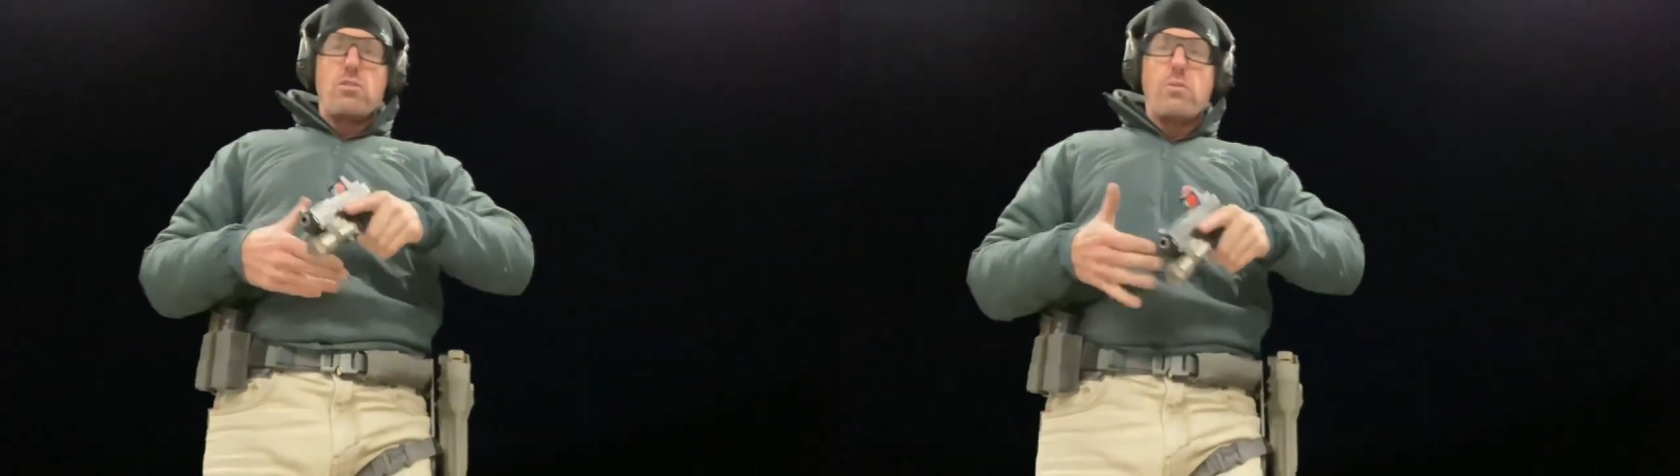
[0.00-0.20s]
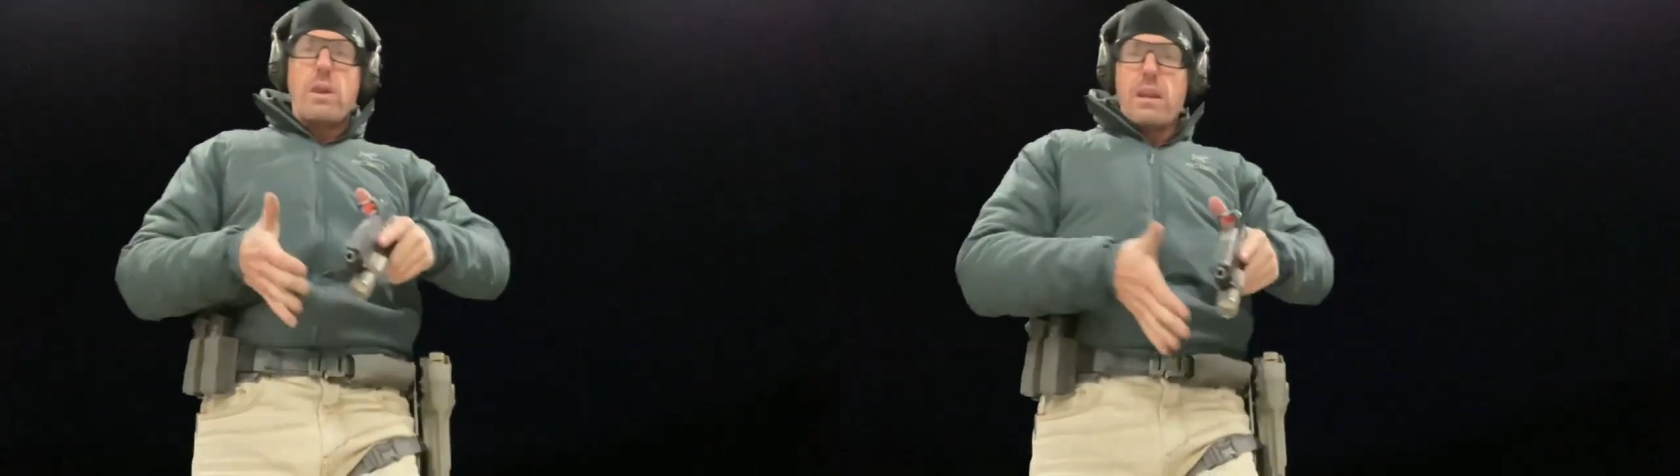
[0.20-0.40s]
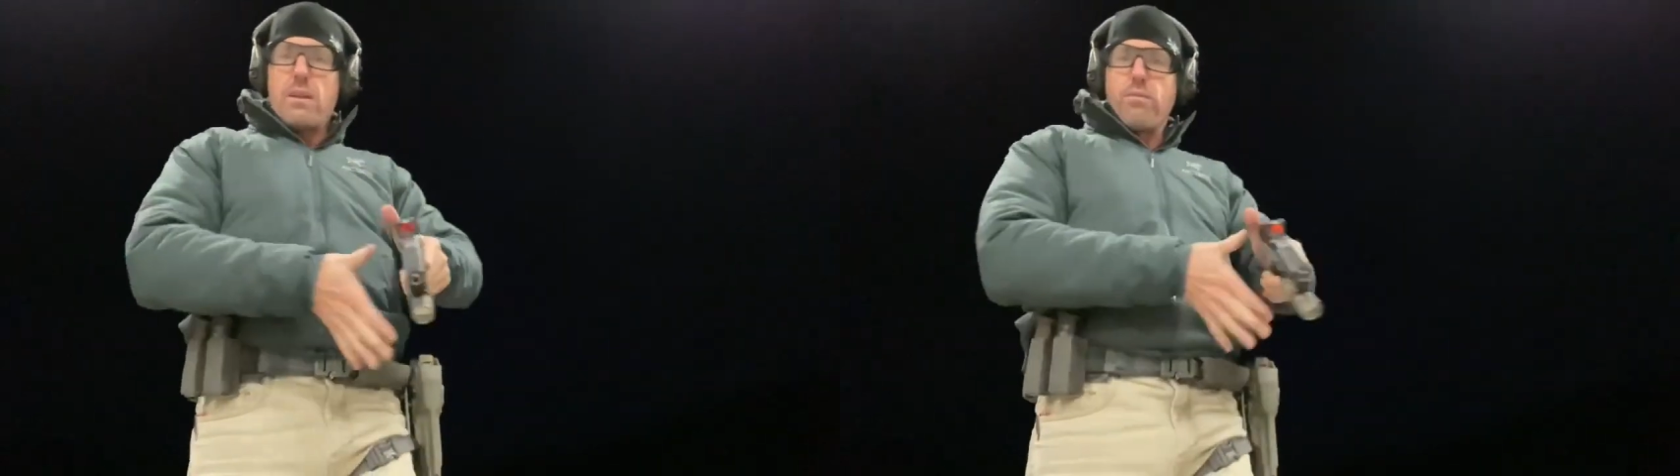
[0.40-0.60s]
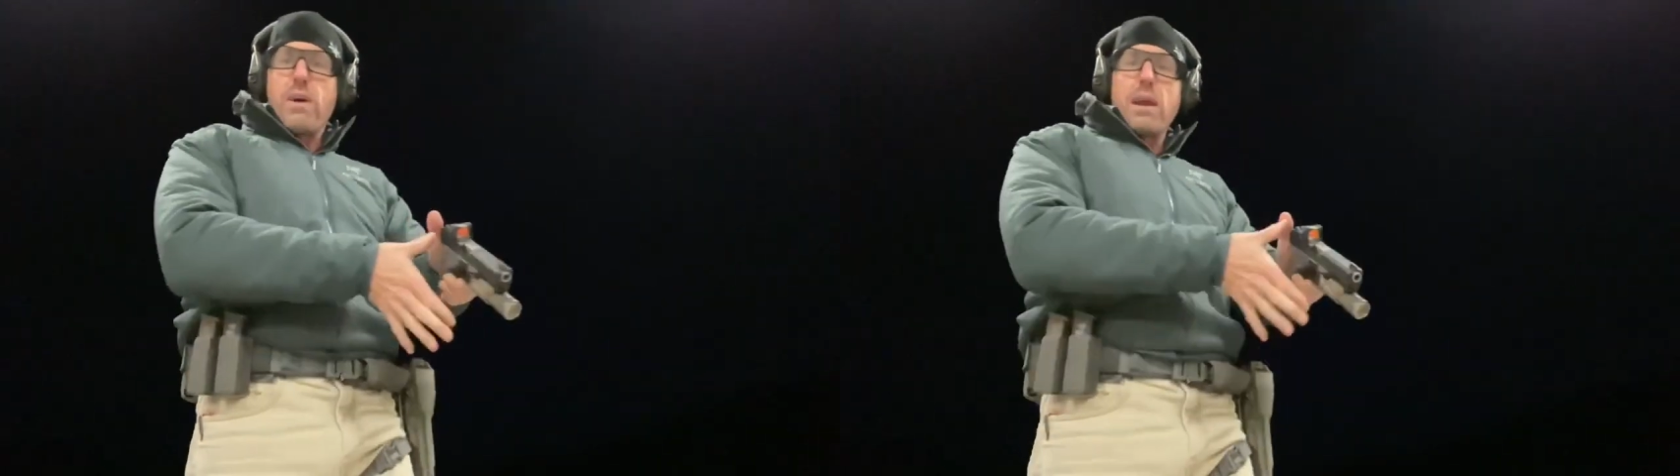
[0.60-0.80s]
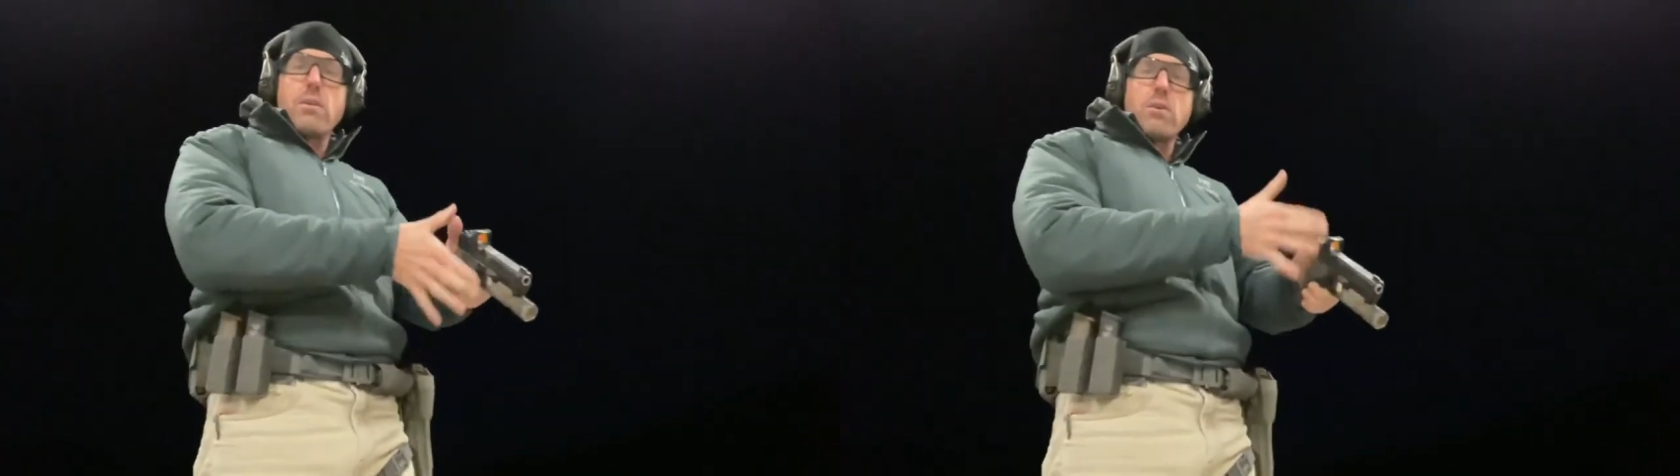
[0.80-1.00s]
two-handed
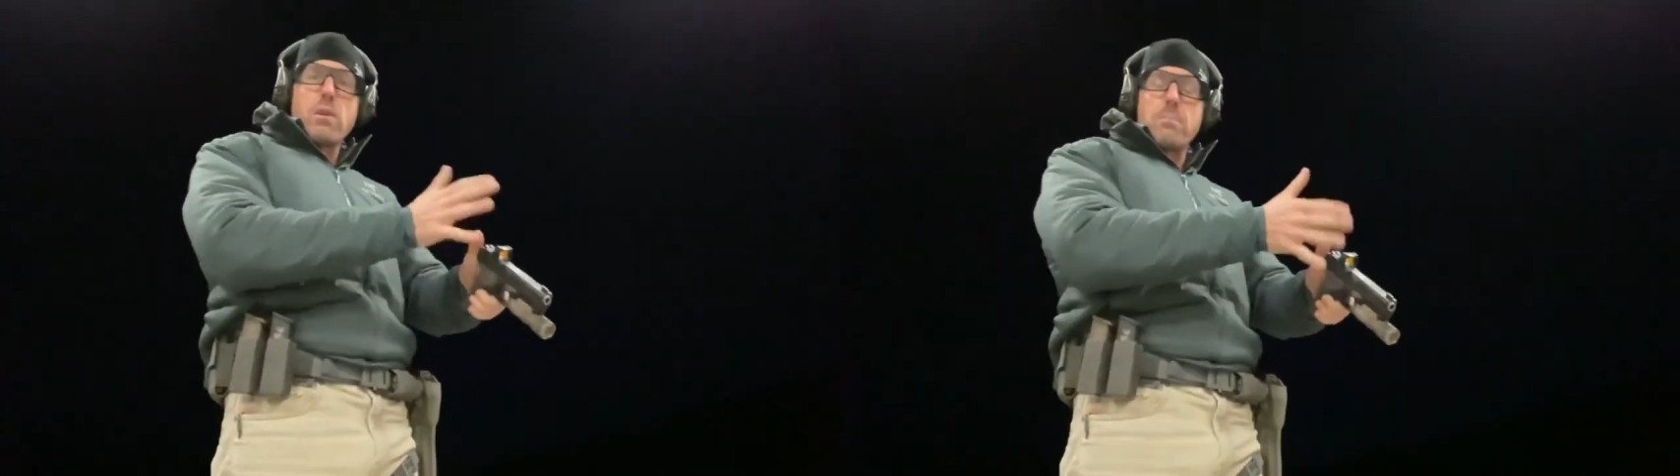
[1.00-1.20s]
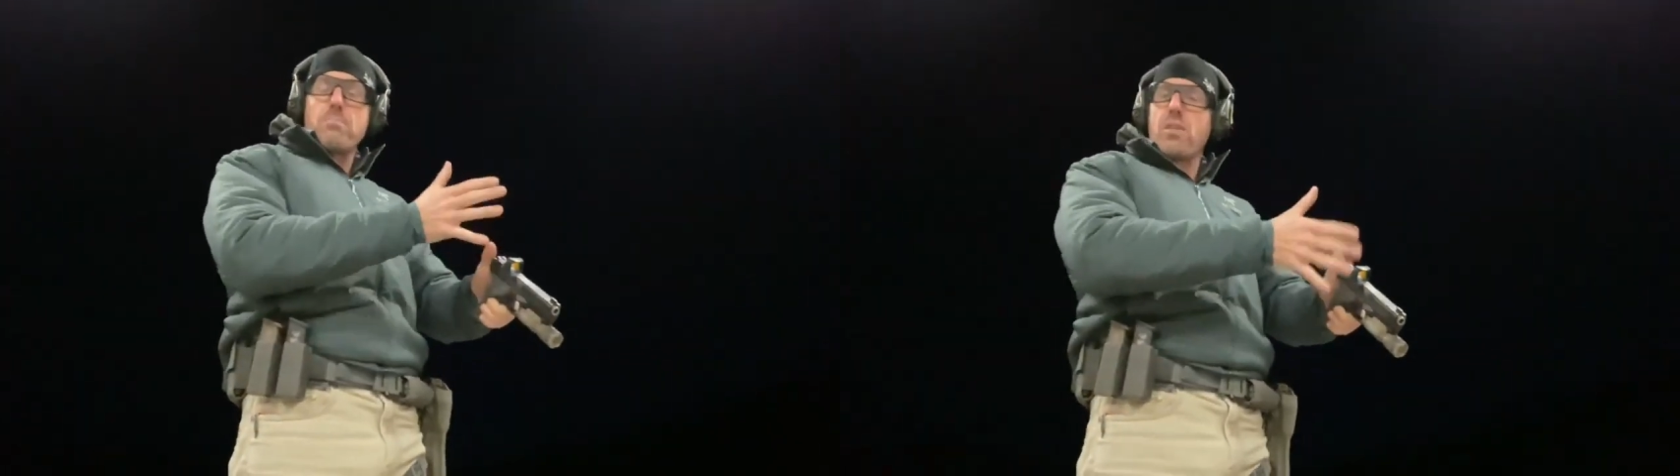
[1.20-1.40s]
firing grip